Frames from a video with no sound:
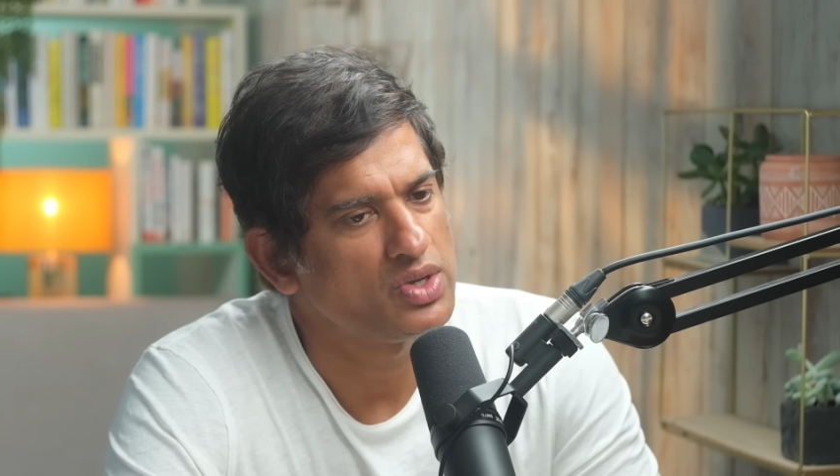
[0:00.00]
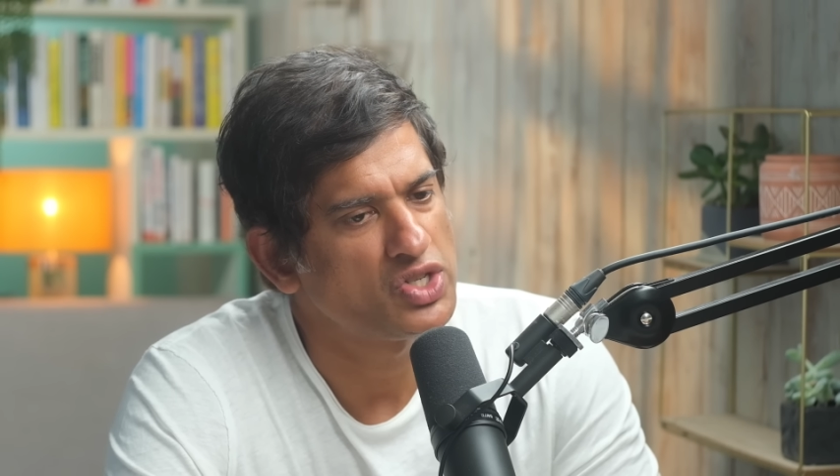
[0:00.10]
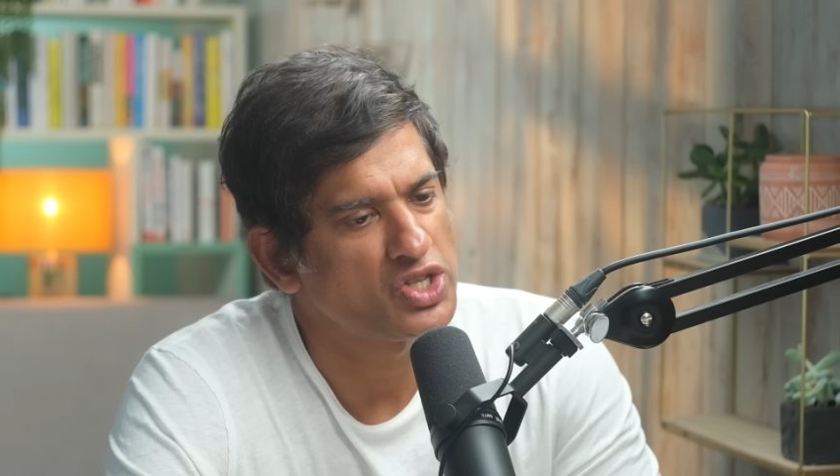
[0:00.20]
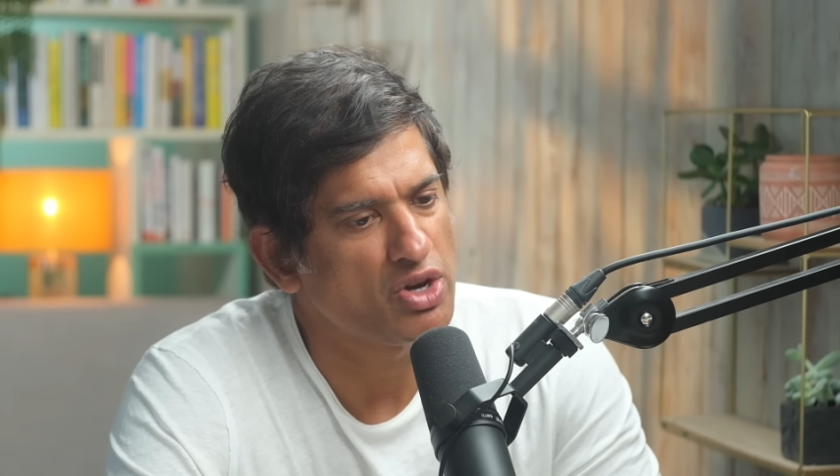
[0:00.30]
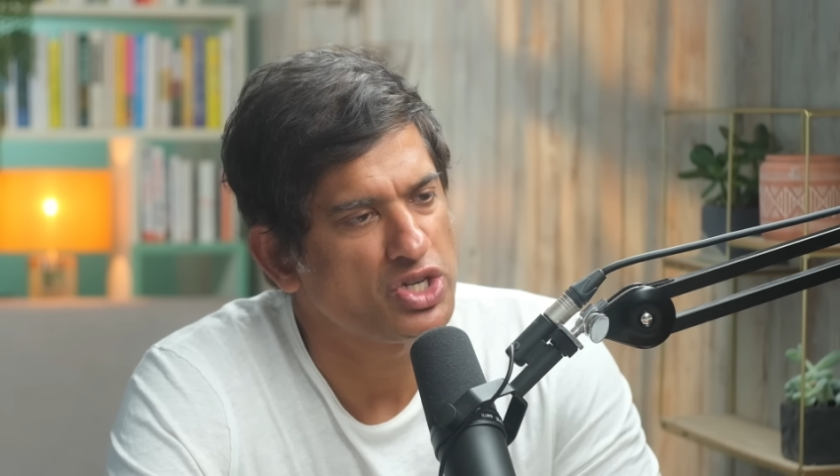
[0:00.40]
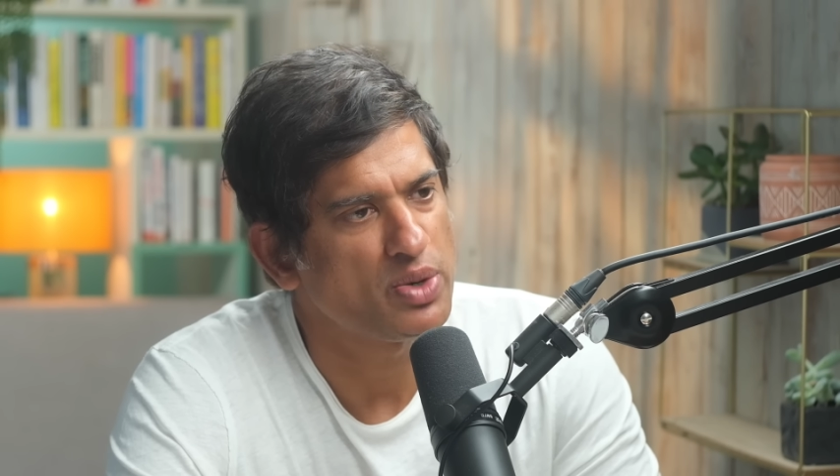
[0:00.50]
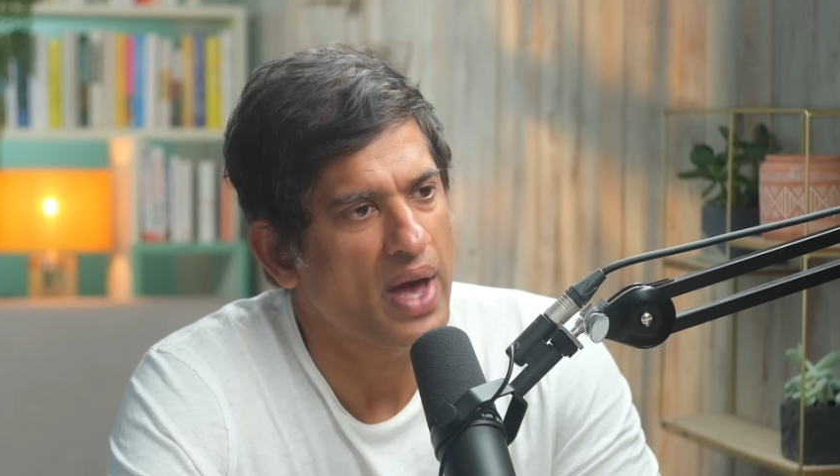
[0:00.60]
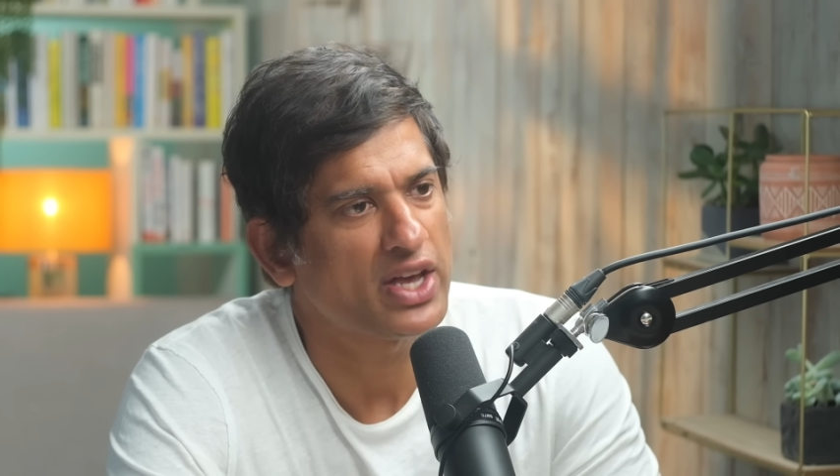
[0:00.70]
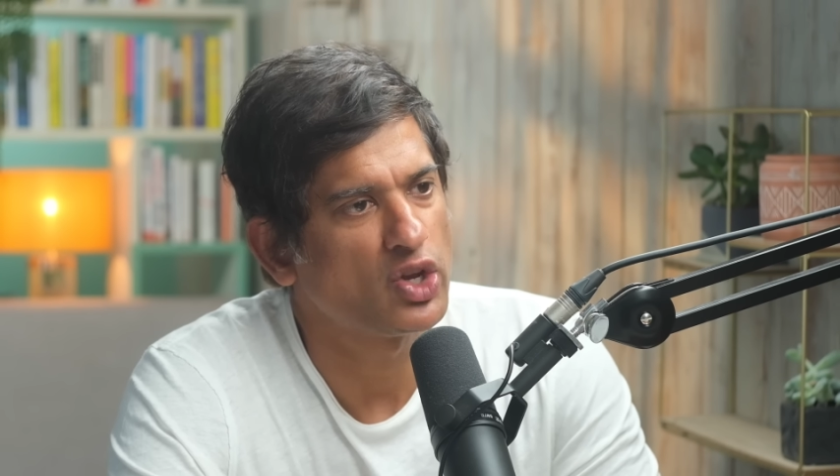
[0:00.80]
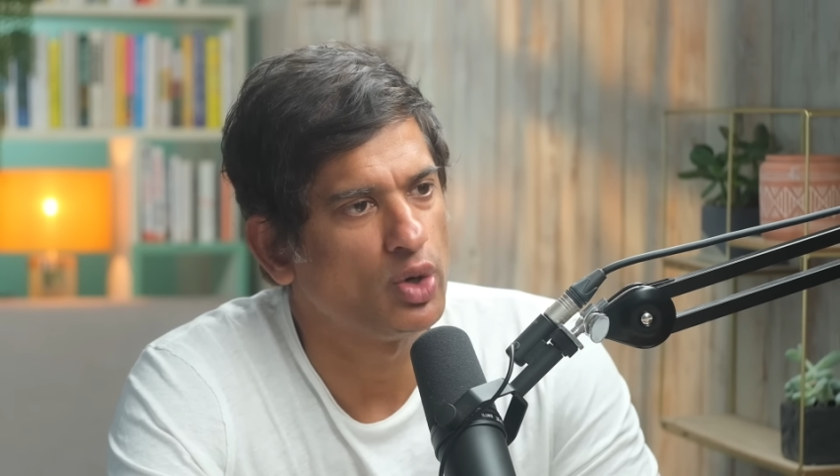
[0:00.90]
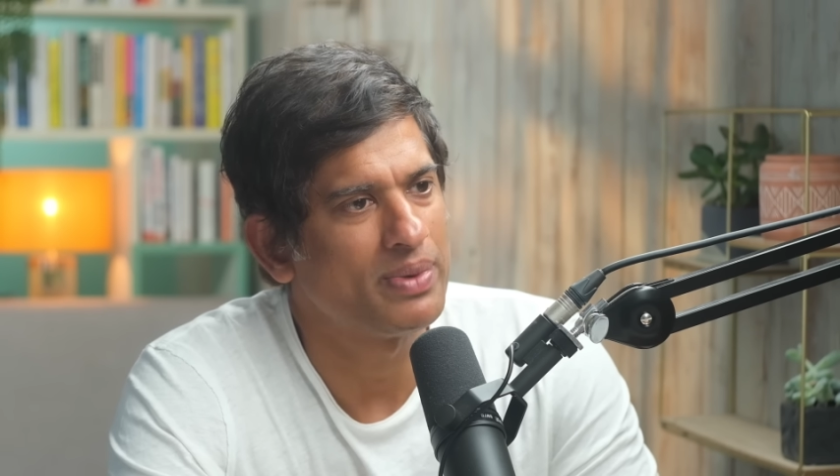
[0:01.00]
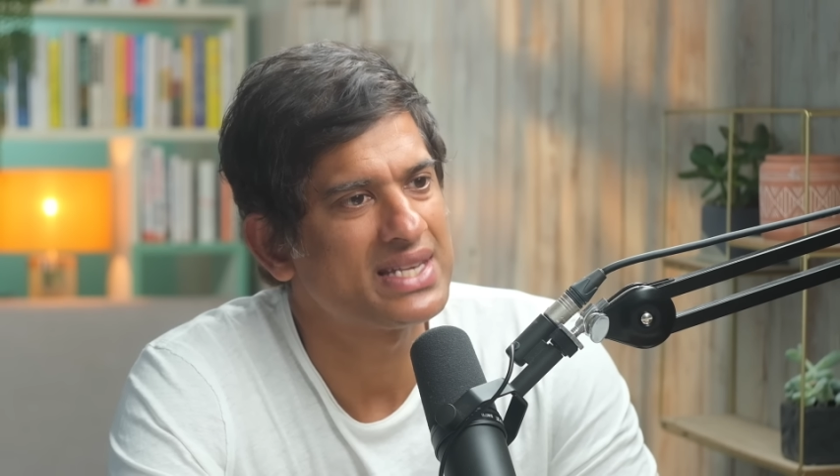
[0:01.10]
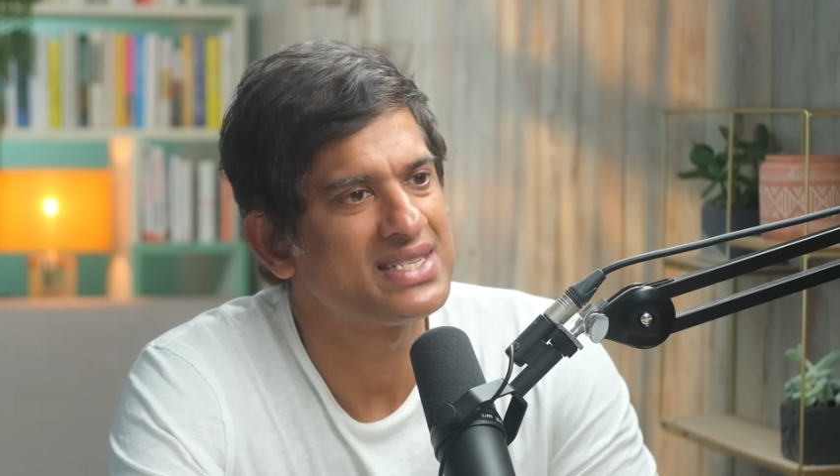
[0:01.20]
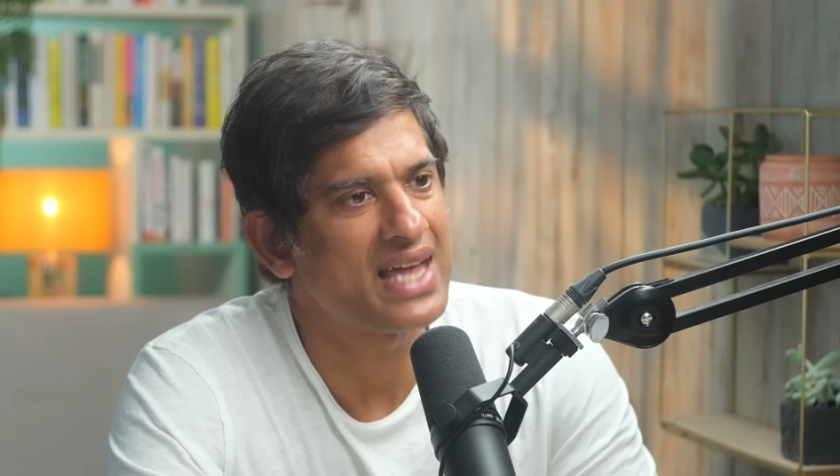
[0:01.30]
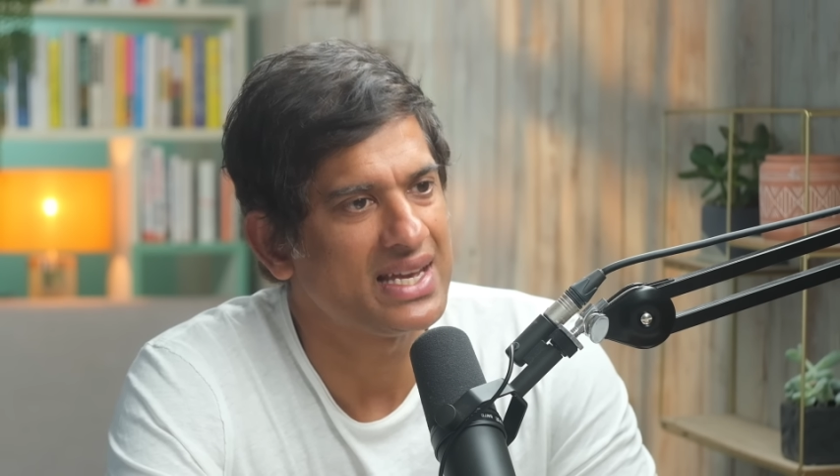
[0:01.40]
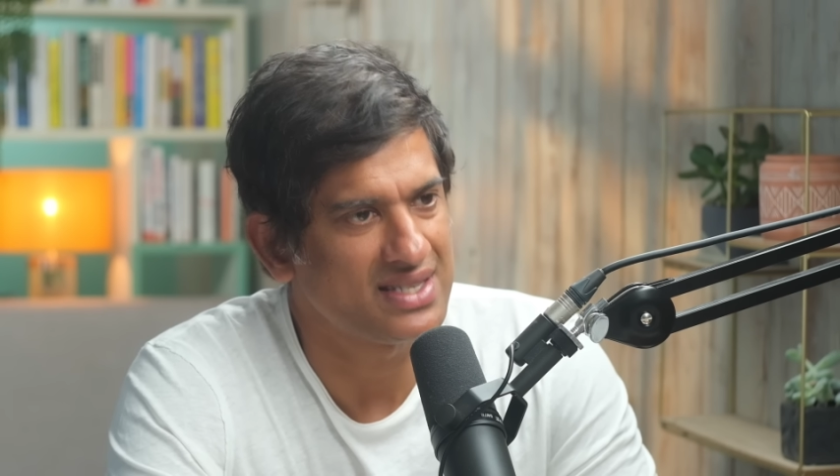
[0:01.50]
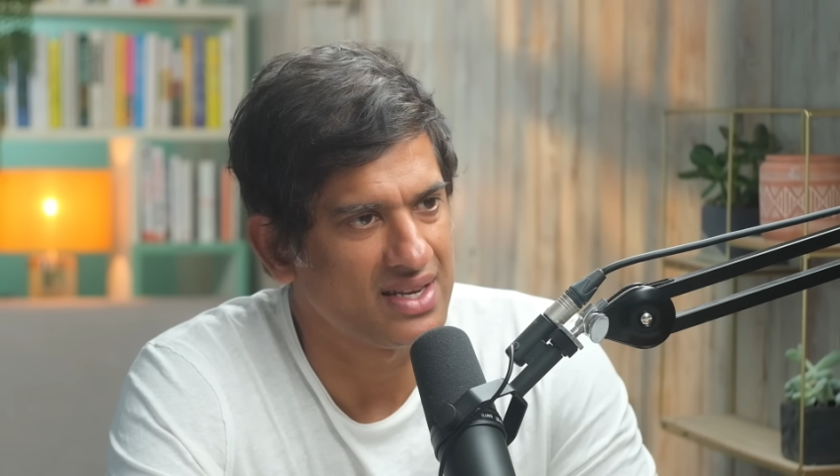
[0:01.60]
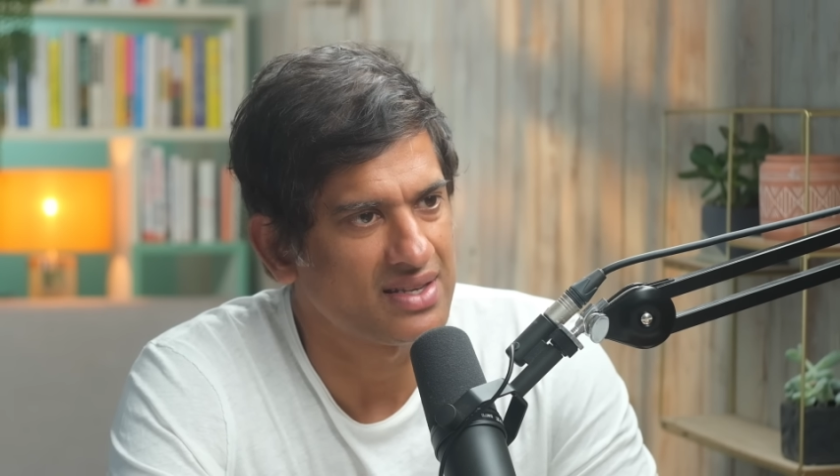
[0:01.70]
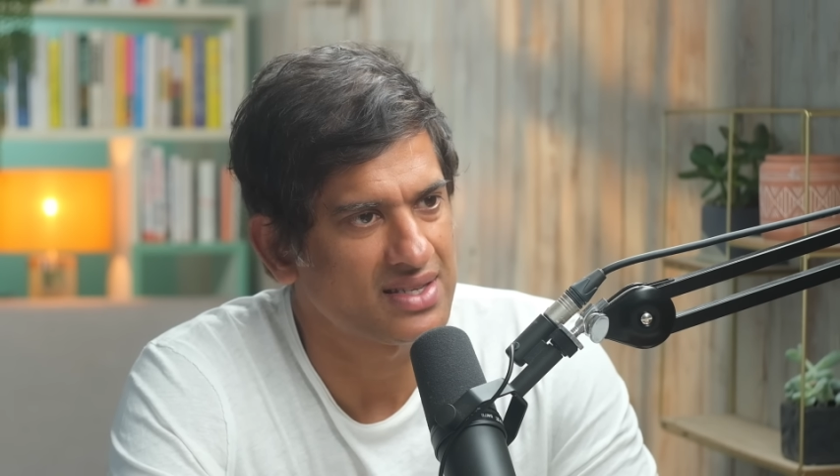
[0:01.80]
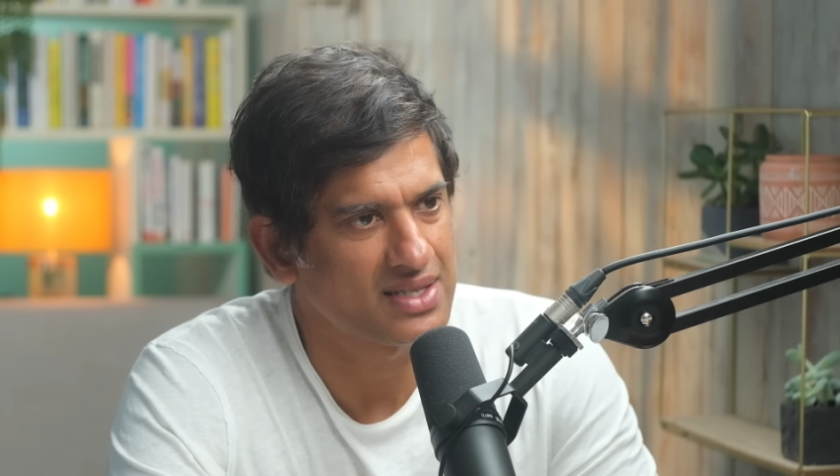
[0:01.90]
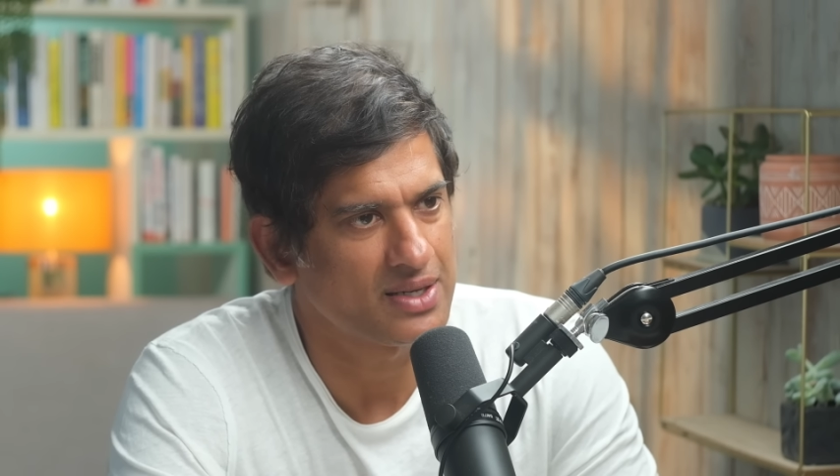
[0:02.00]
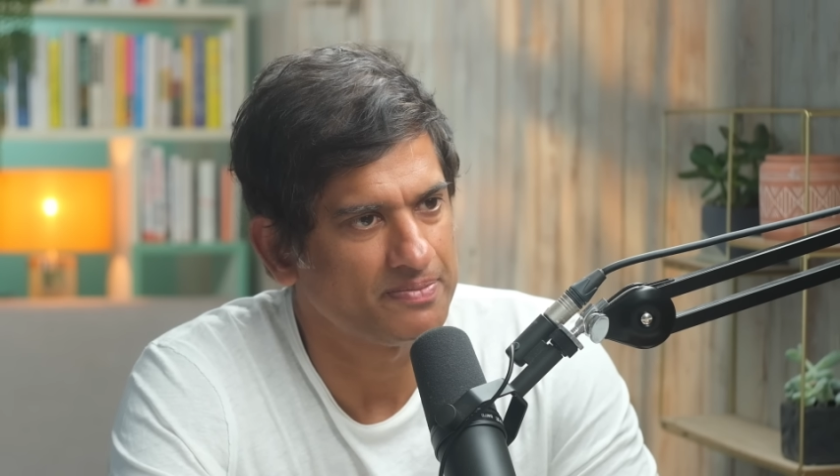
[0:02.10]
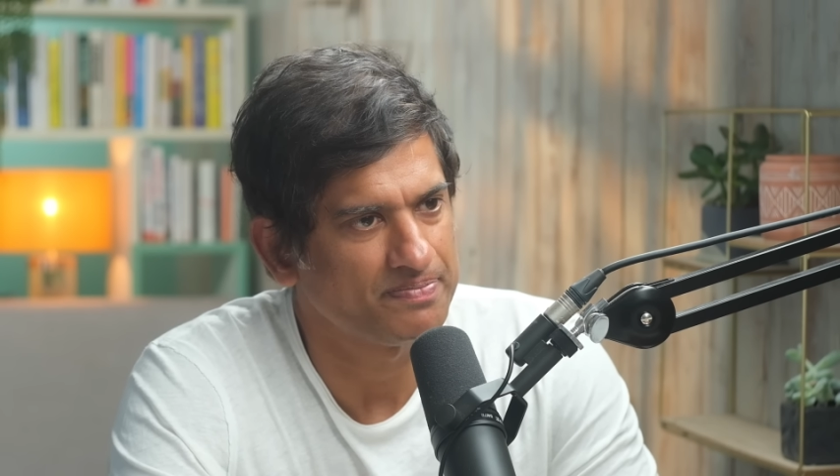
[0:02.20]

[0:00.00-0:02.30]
socioeconomic status,